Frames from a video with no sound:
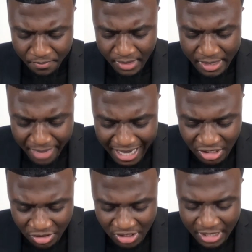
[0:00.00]

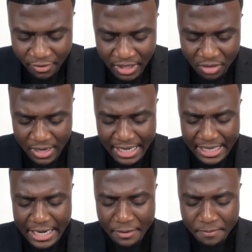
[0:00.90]
Imagine yourself in it right
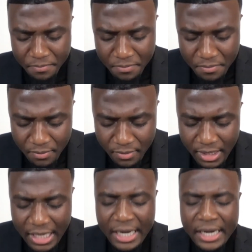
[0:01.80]
now.
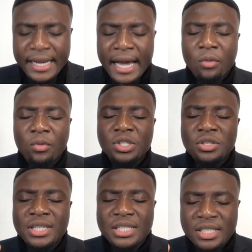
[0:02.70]
Now, I want
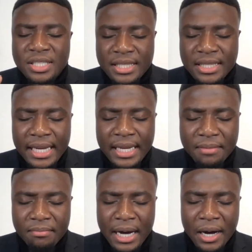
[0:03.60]
you to just think
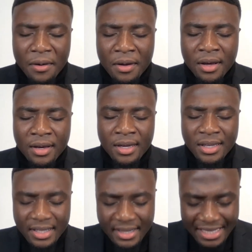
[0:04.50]
about
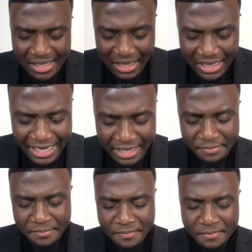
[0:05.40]
this light
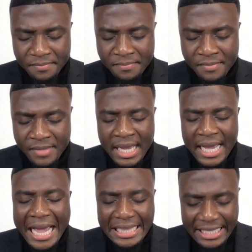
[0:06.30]

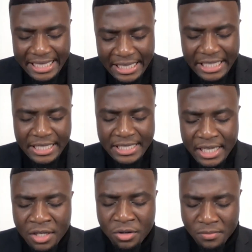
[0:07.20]
at the end of the
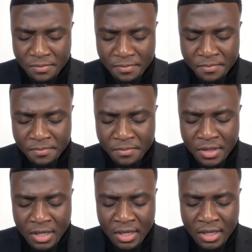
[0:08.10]
tunnel.
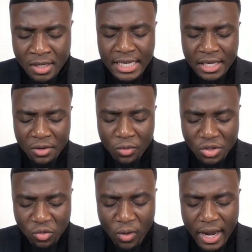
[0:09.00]
See,
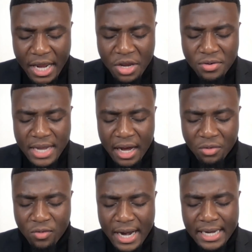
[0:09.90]
what's weighing you
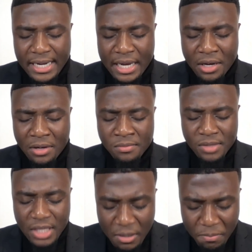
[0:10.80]
down right now,
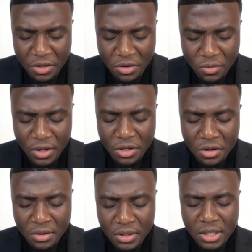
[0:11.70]
keeping you where you
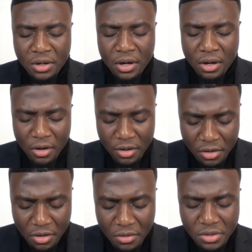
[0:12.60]
currently are your
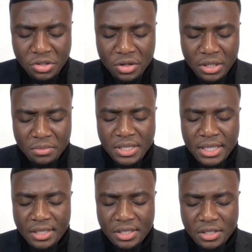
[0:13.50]
current
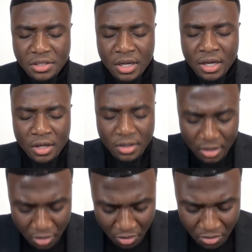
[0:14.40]
circumstances, the
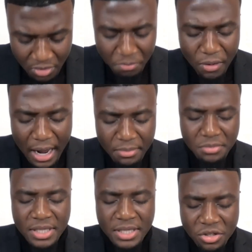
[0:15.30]
current
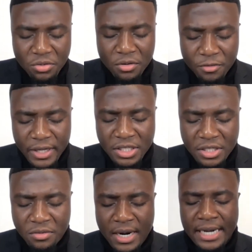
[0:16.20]
problems that you are
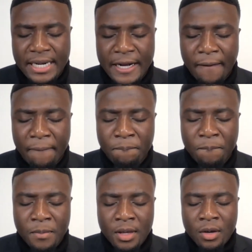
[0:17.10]
facing right now.
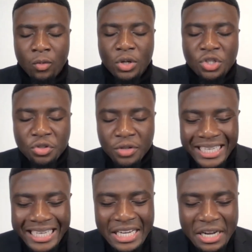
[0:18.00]
What you're
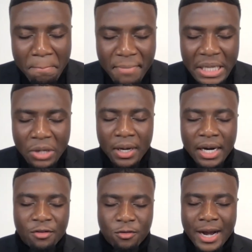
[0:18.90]
in the middle
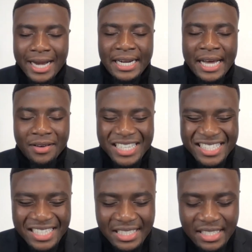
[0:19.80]
of right now is
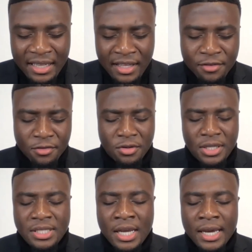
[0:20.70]
the
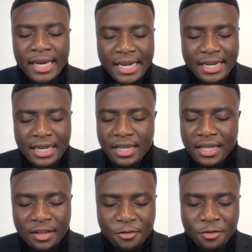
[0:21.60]
deliverance. And the
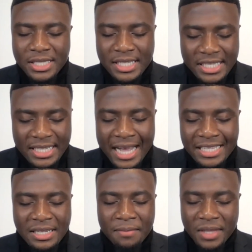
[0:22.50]
deliverance is not
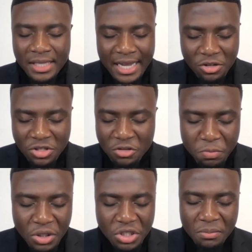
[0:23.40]
something that you just
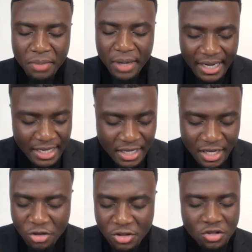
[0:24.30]
push a button and
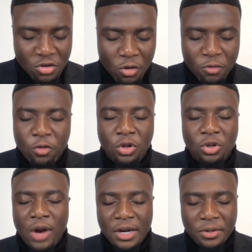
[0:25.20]
then you just go full
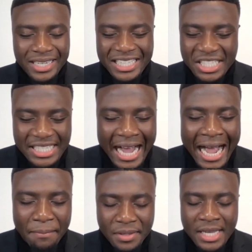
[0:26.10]
throttle and it just
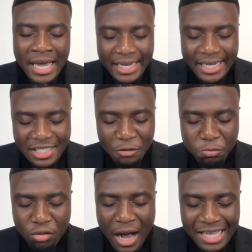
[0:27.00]
happens. It's a
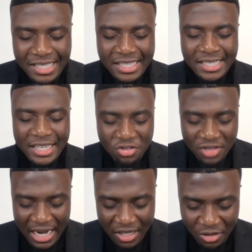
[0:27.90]
process that you
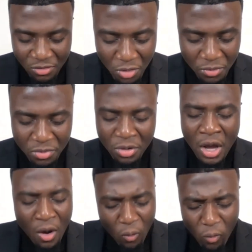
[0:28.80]
gotta grow through.
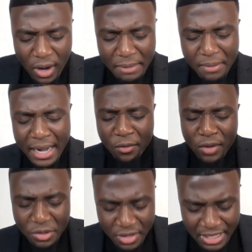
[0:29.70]
One by
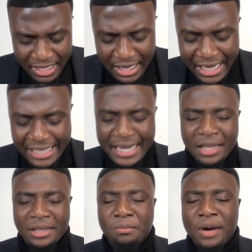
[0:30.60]
one, you're gonna let
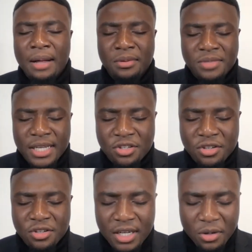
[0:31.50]
down the problems that you're
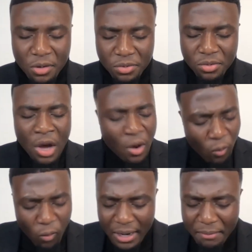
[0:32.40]
gonna go through.
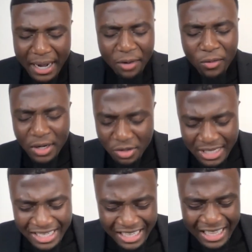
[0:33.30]
One by one, you're
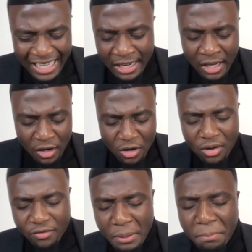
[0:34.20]
gonna let
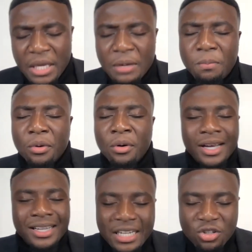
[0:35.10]
go of the people
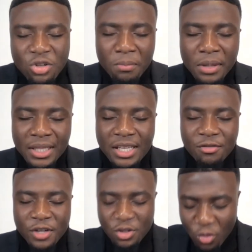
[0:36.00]
that don't
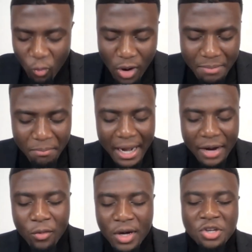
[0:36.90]
believe in you. One by
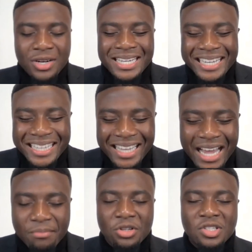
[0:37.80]
one, you're gonna
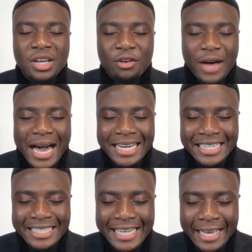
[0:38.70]
climb yourself out of
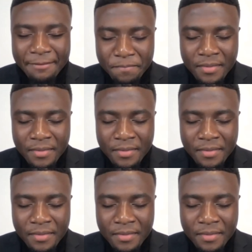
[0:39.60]
debt.